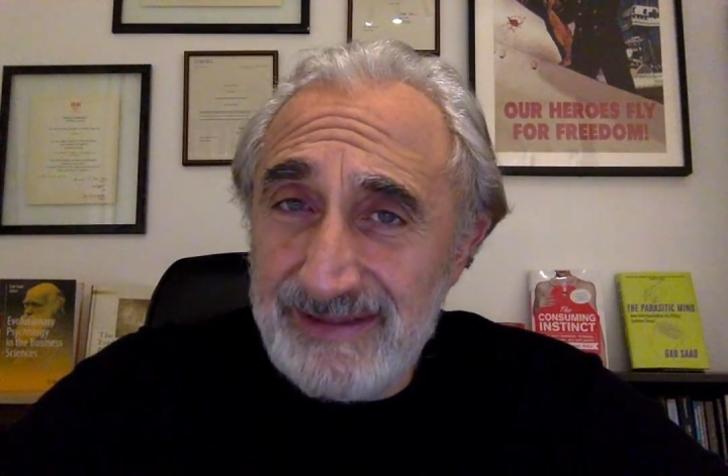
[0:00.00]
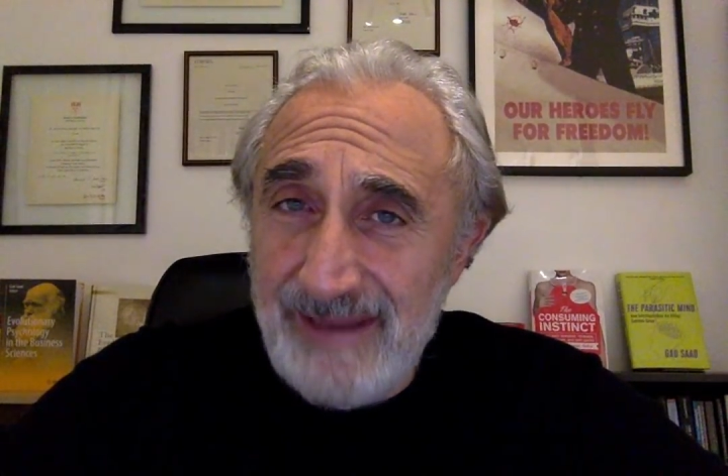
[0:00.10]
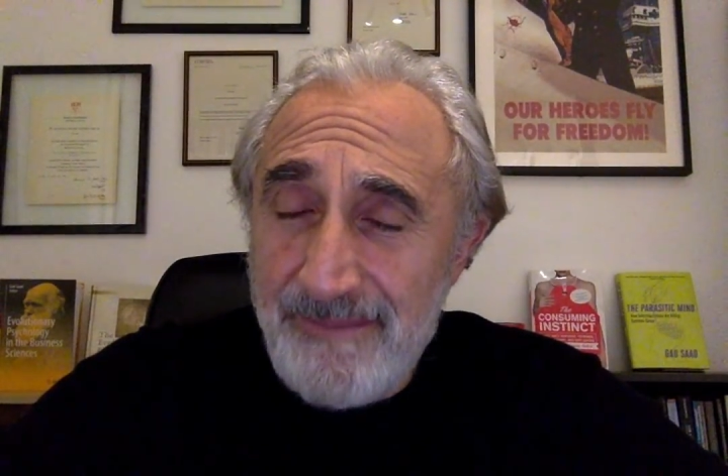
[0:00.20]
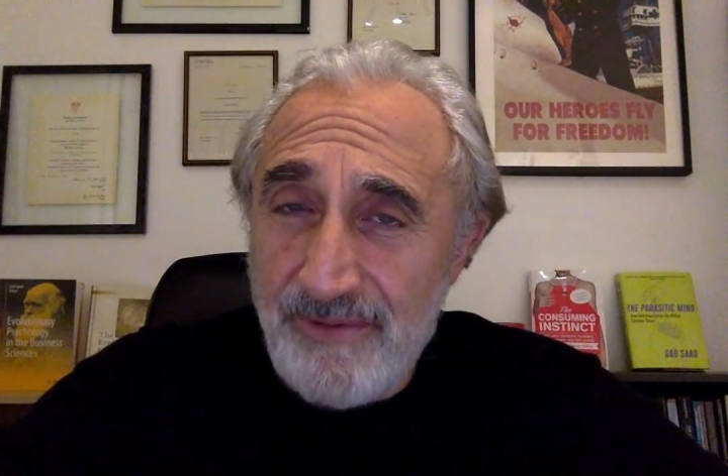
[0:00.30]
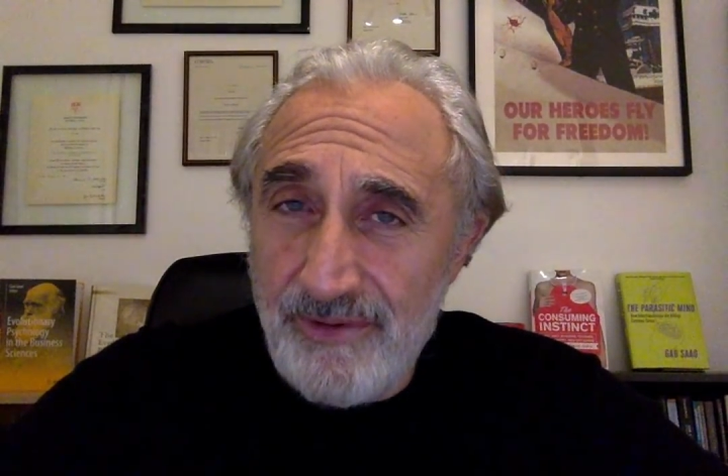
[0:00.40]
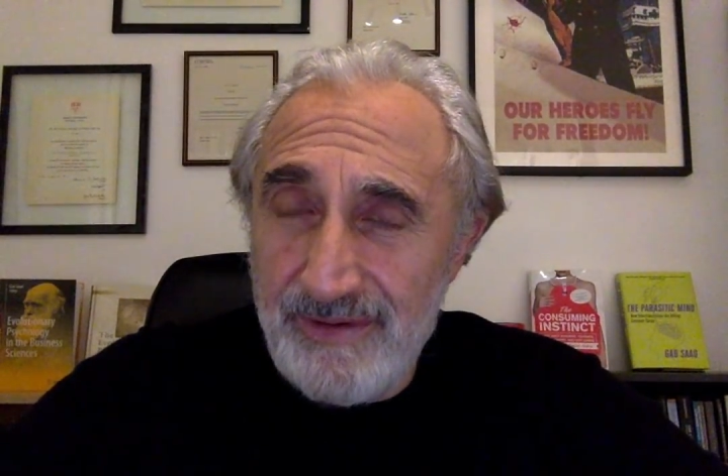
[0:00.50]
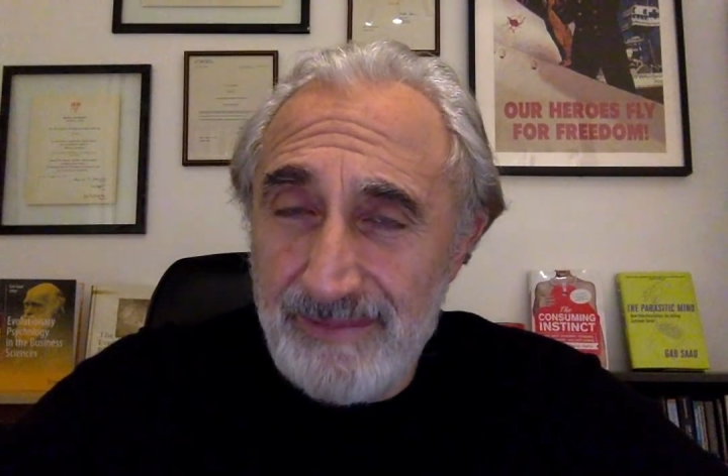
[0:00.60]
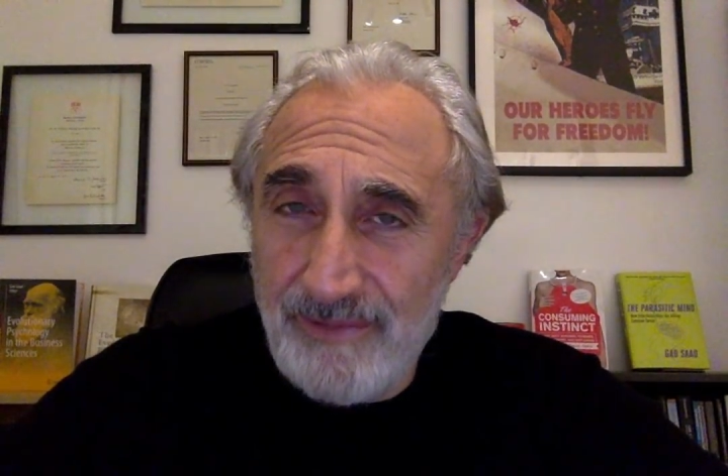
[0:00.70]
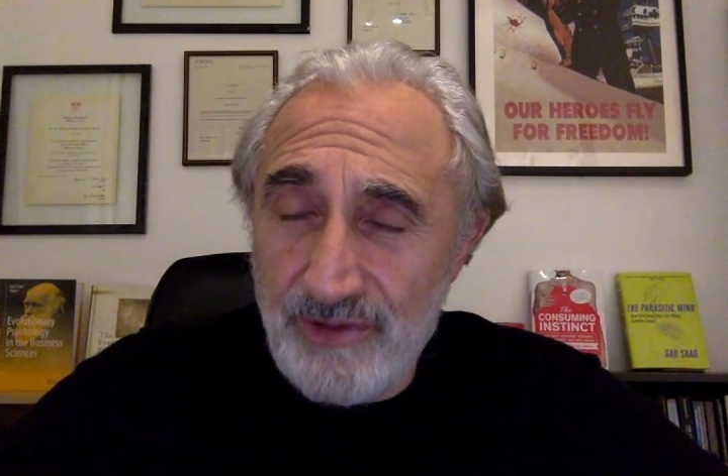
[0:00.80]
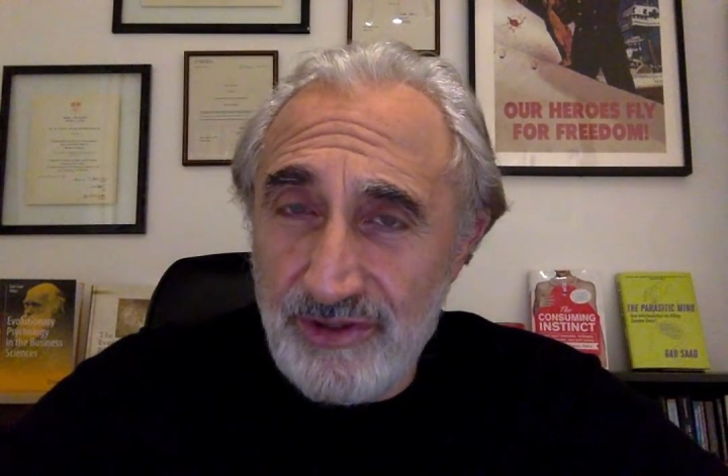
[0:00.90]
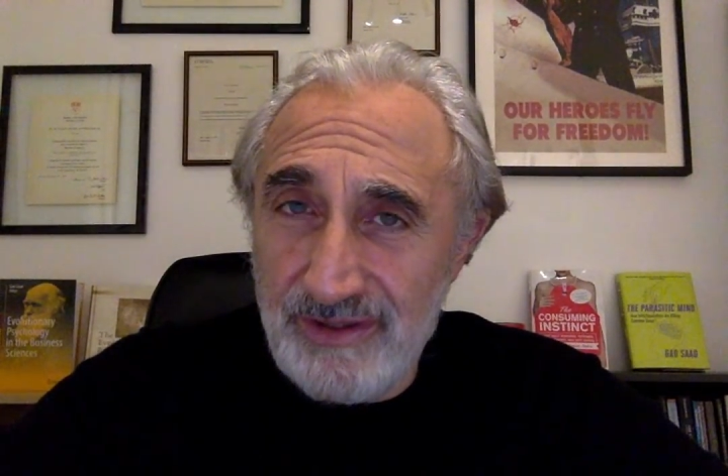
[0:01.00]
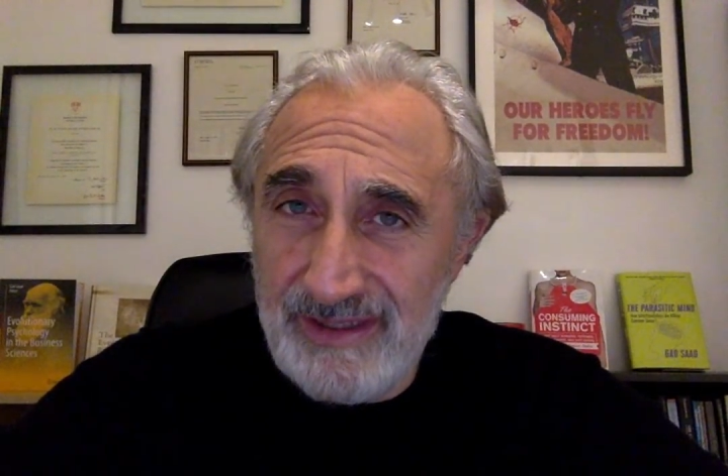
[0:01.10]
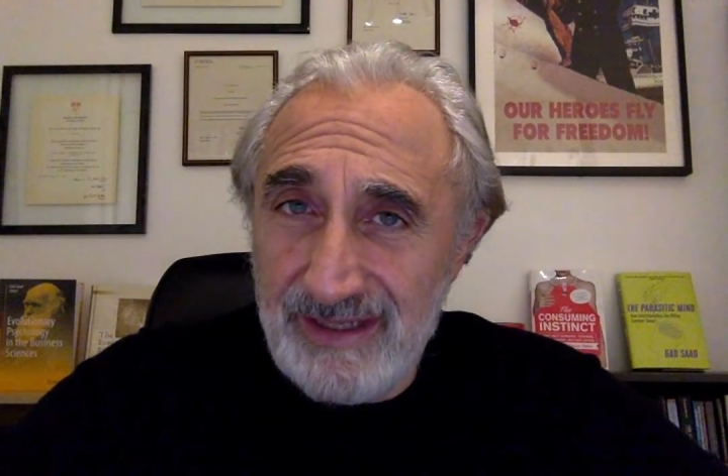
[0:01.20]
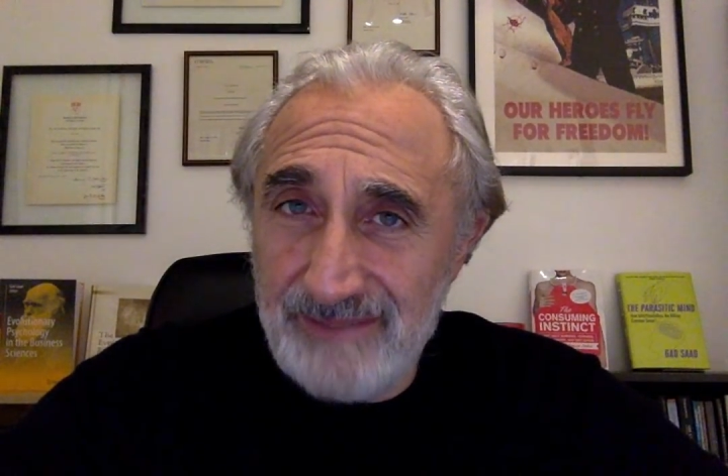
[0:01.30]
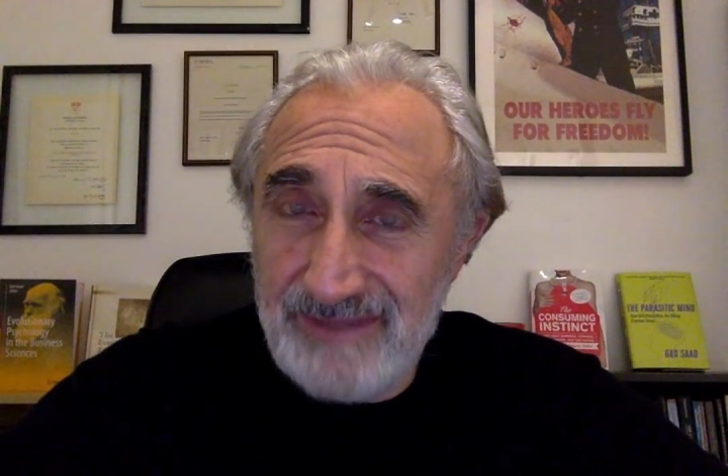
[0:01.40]
temporary personal
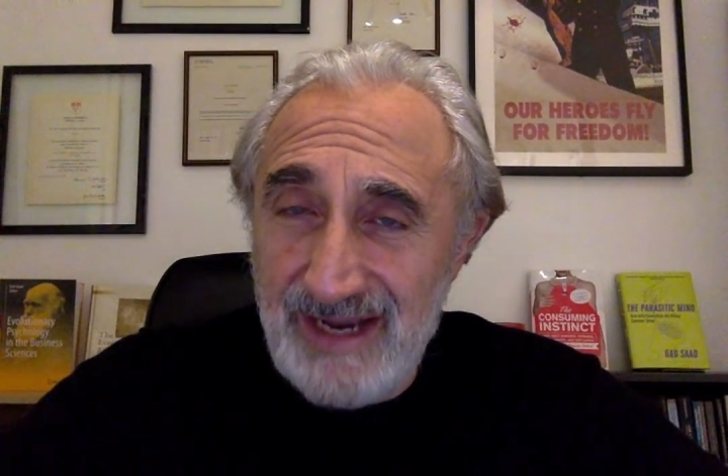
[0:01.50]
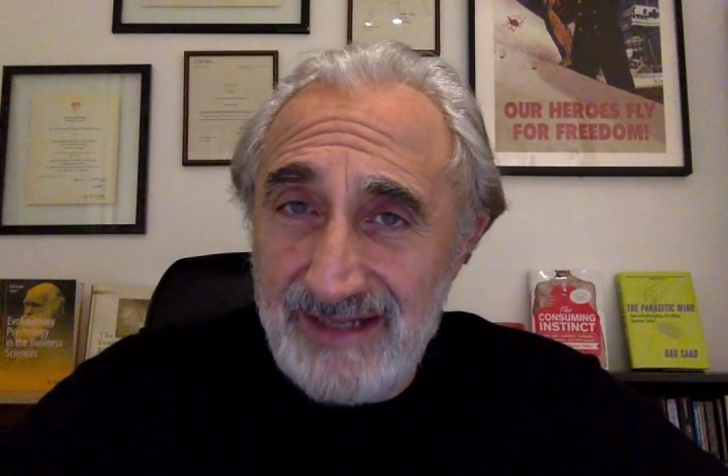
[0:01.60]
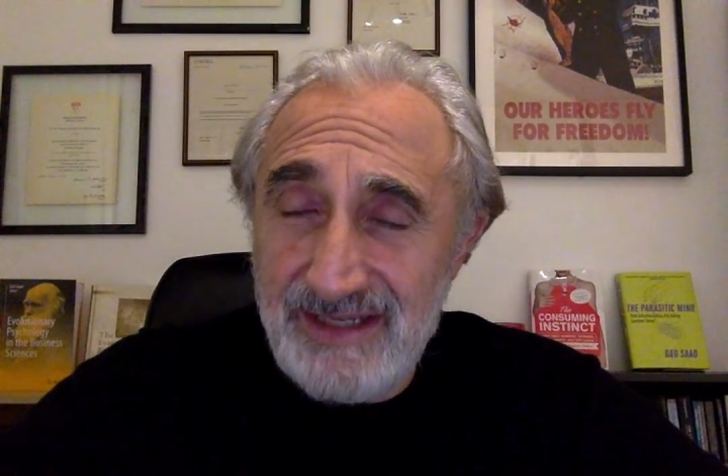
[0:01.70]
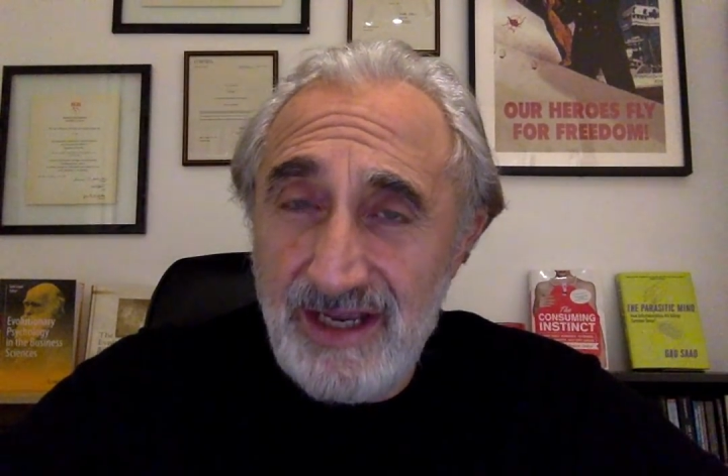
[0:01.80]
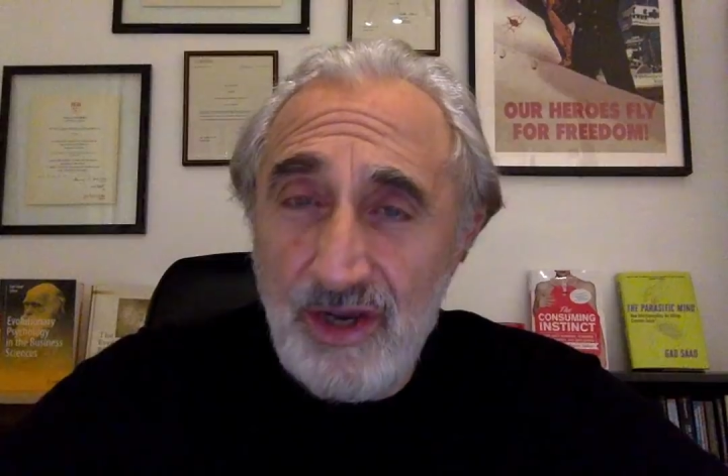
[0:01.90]
income tax.